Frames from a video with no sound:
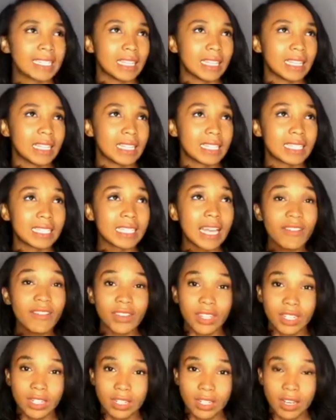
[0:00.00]
the
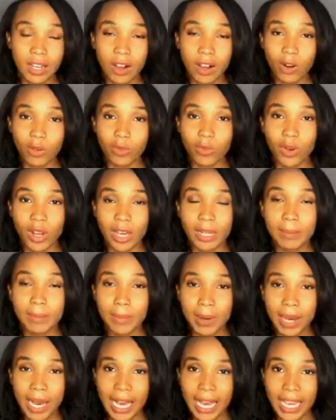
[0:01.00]
Seven are run
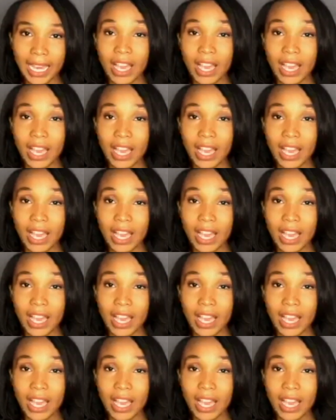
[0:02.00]
by